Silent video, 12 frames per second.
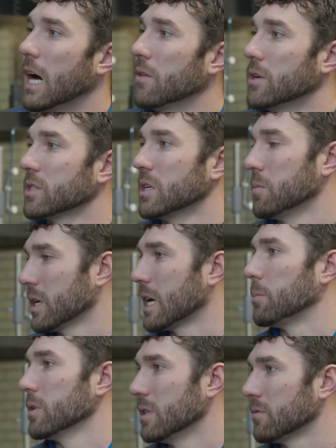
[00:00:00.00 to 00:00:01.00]
There's going to be a
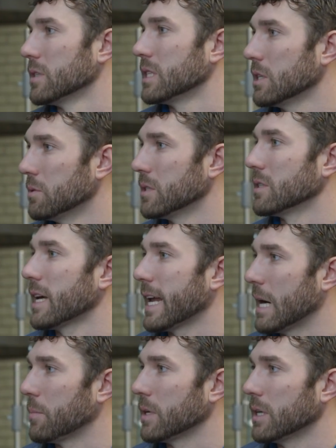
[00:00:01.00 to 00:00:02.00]
couple of different sequences that
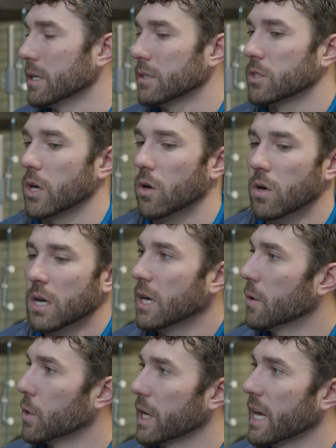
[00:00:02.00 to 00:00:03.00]
happen here. So
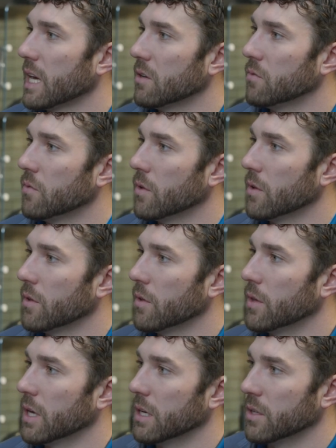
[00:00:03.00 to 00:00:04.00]
we're going to have
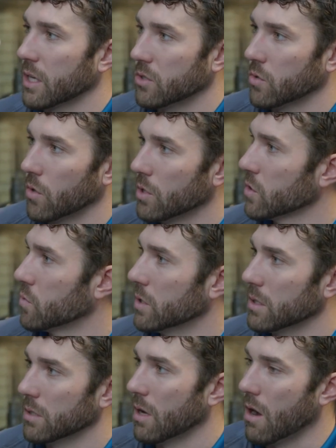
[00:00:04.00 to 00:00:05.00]
the controls
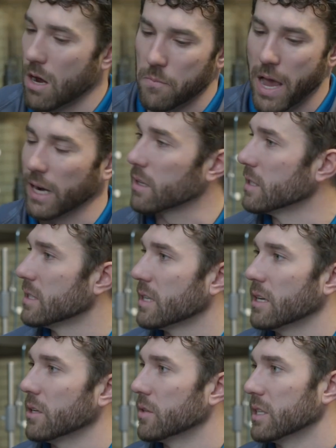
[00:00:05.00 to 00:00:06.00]
will automatically
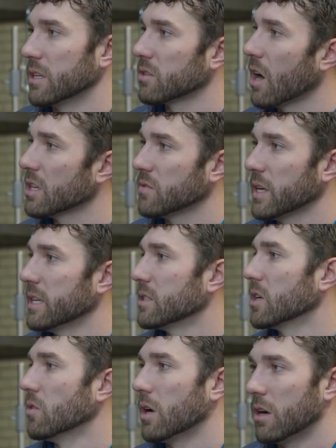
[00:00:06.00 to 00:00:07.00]
tell the exhaust fan
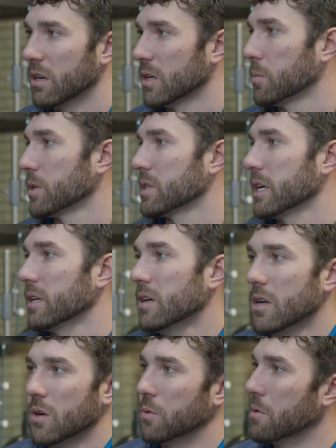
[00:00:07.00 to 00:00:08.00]
to go 100%.
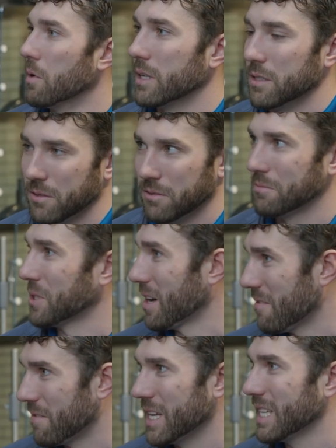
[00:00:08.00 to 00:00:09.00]
We to try
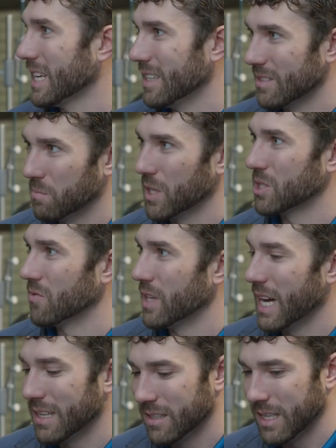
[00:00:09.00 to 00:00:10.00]
to vacate as much of
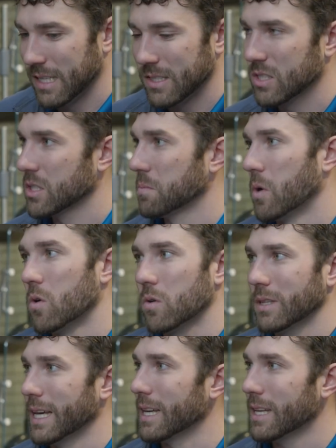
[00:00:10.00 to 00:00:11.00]
that
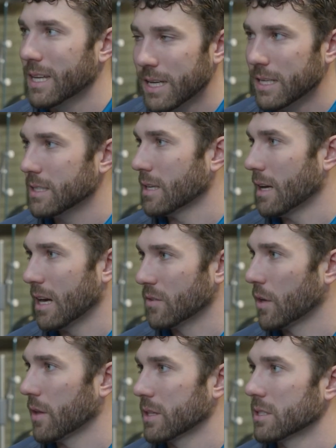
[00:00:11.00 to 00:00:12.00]
smoke, that heat,
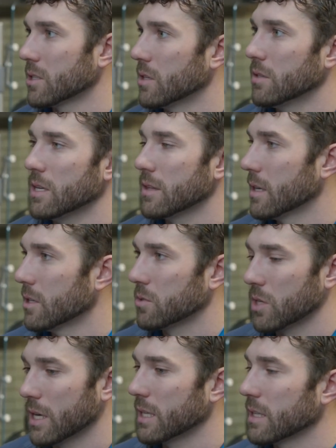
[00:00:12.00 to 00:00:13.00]
everything that's underneath there. We're
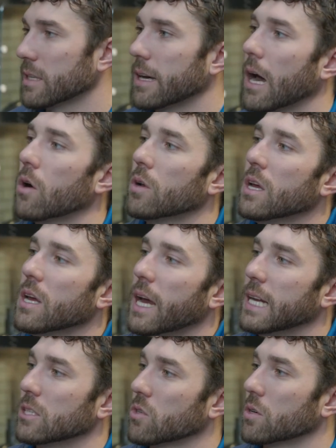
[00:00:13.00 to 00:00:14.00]
trying to get that out,
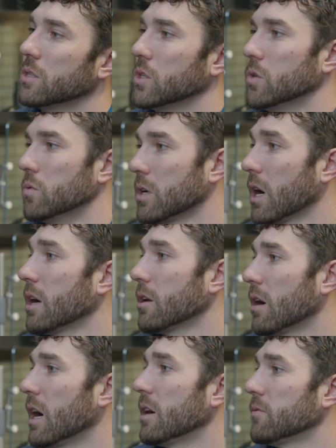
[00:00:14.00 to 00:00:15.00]
and it's going to
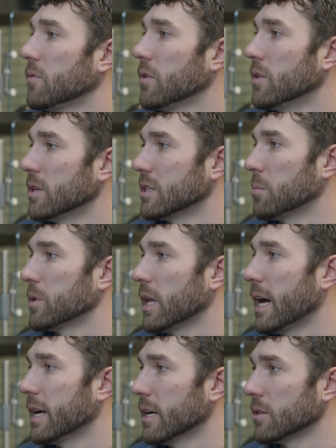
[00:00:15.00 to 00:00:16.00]
cut off the
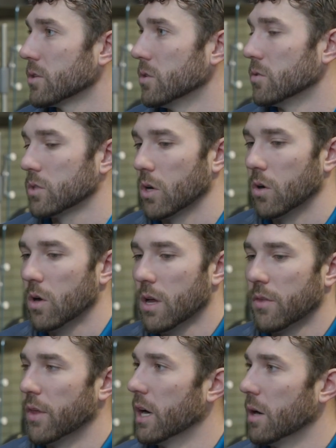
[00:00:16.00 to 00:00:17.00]
supply air too. So
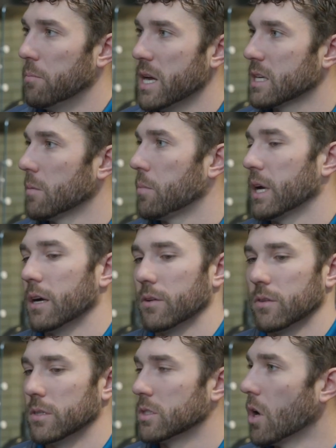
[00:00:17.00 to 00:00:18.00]
the makeup air,
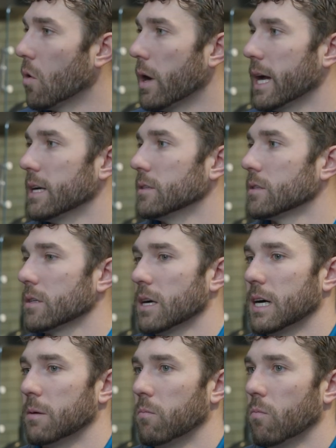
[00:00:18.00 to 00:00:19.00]
the DOAS,
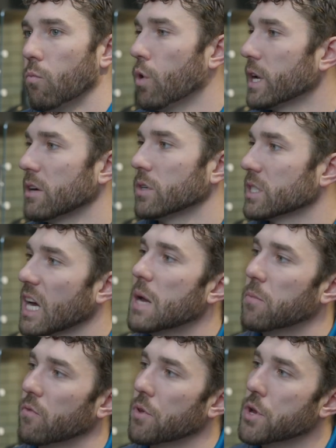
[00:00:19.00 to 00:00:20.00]
whatever
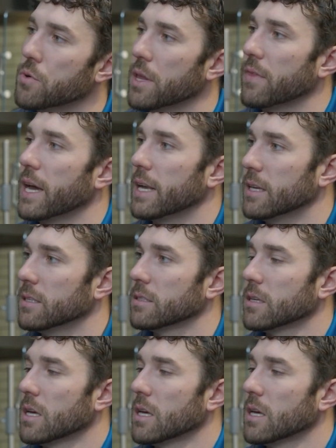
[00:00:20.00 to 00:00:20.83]
type of unit that is.